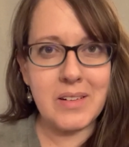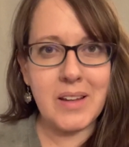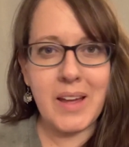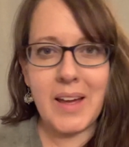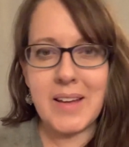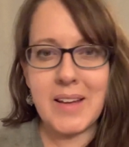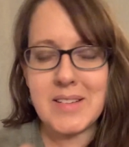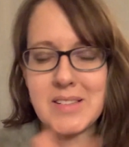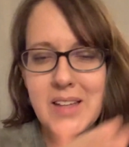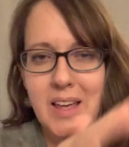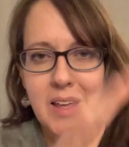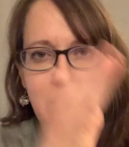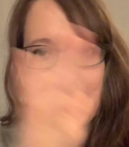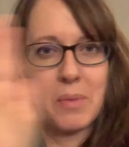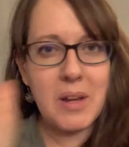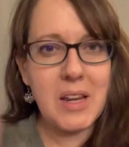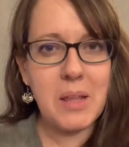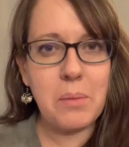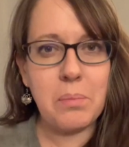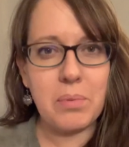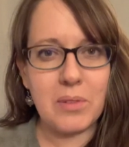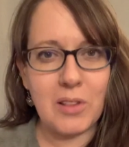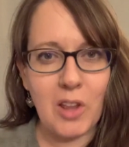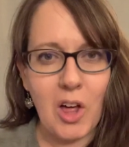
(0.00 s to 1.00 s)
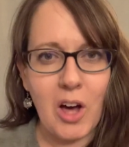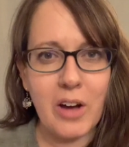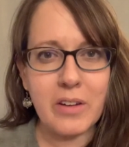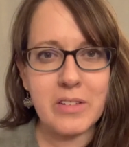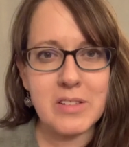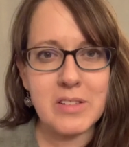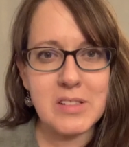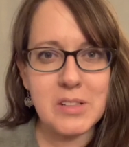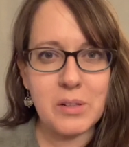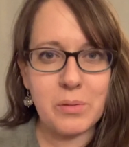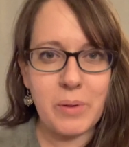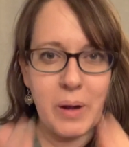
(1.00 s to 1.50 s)
has had many
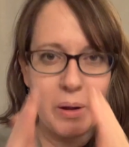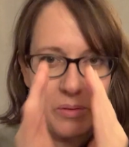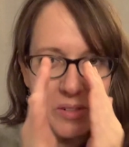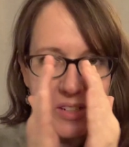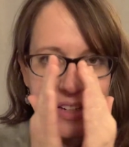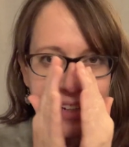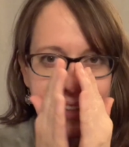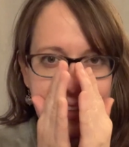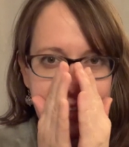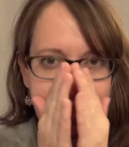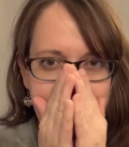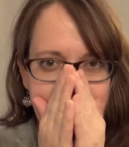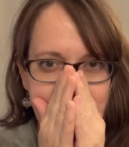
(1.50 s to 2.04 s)
blocks around it.